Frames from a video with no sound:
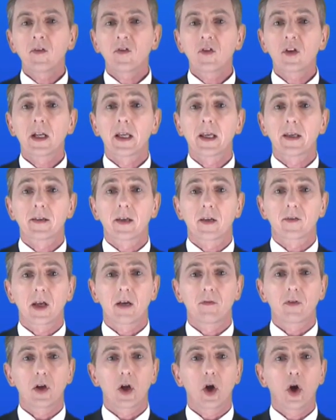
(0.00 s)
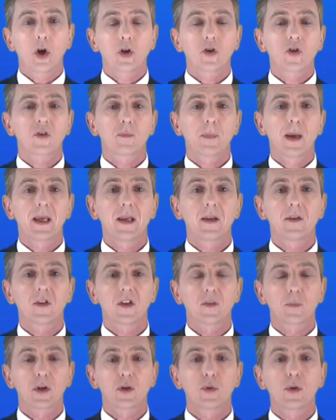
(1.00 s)
Insulators have large
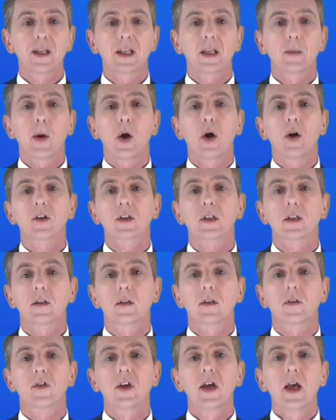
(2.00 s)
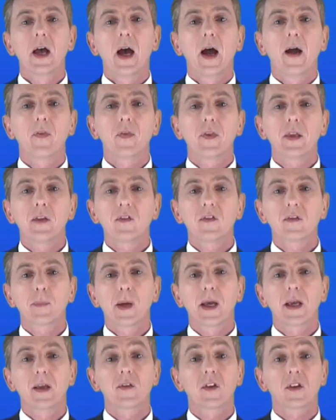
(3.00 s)
spaces between the particles and these
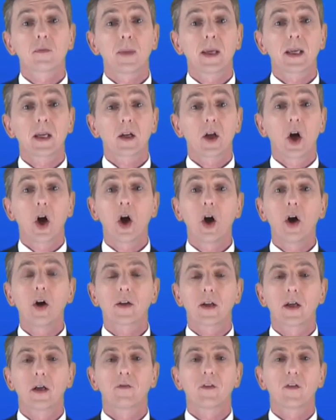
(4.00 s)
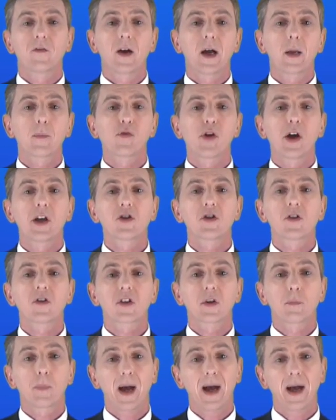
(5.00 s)
spaces make it harder for
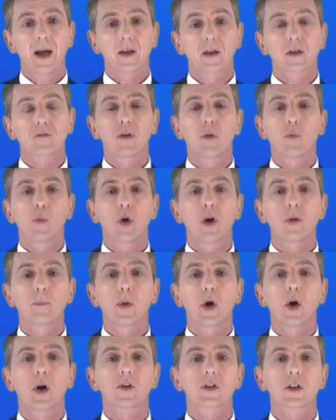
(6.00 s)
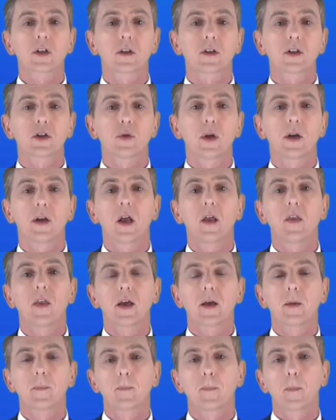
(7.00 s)
vibrations to pass from one particle to
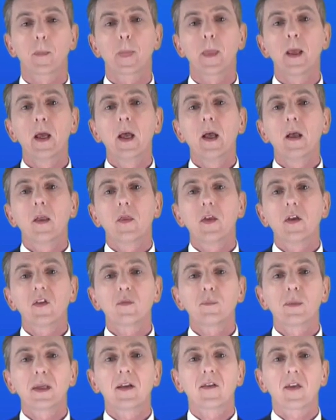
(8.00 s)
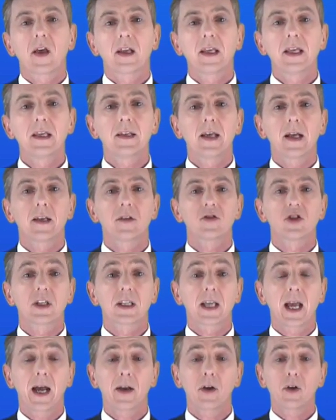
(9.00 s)
another. This means that heat
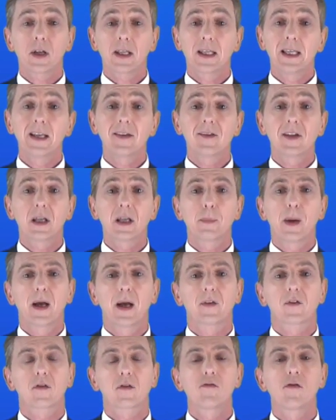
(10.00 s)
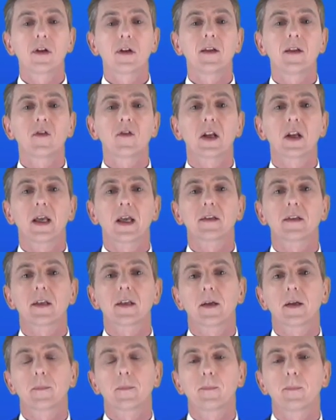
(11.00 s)
energy cannot easily pass through an
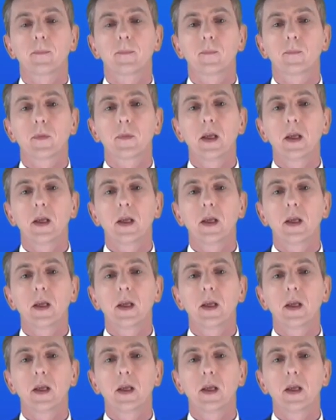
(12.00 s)
insulator.